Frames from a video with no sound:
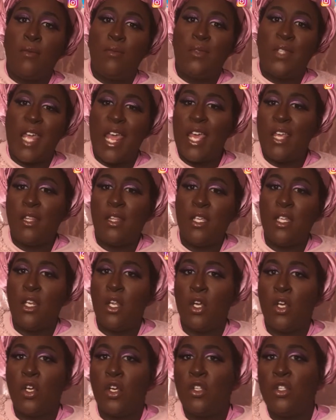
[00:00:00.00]
that
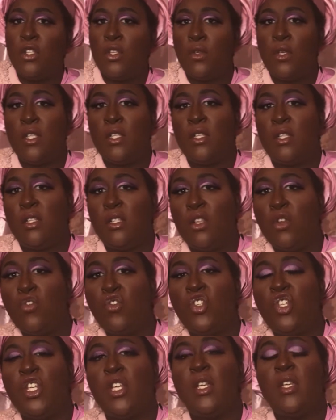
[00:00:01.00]
leading her to
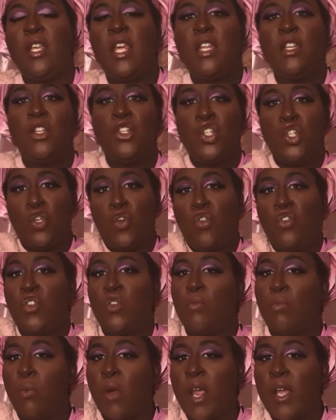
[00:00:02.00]
institution, and then the
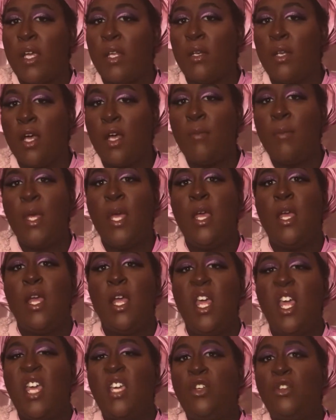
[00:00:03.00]
children breaking up,
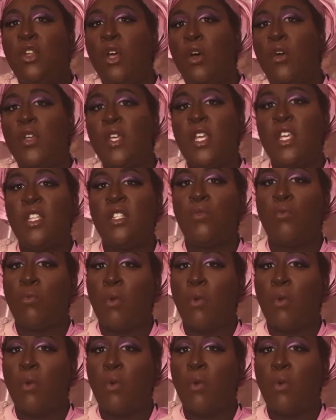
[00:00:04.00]
and his